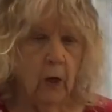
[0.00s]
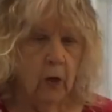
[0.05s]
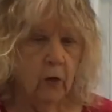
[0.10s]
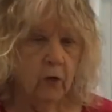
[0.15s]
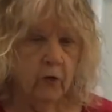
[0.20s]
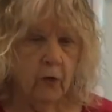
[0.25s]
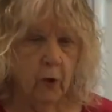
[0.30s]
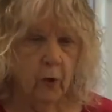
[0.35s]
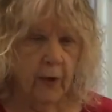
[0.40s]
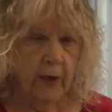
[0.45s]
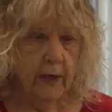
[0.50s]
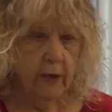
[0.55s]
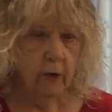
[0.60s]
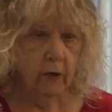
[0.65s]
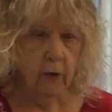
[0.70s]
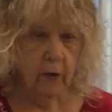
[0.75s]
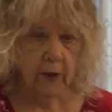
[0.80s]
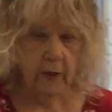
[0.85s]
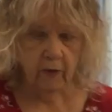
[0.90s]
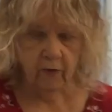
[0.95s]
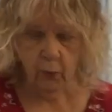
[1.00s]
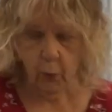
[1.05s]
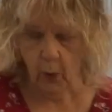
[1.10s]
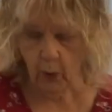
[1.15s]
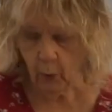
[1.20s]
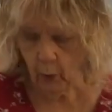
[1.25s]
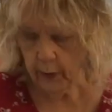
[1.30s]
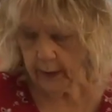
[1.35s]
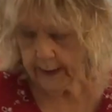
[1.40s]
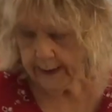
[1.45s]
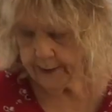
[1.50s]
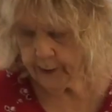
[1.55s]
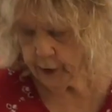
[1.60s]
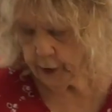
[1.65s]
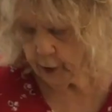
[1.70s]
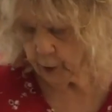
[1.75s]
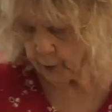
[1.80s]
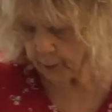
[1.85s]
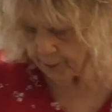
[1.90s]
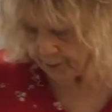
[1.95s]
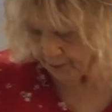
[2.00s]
So here is what we're gonna do.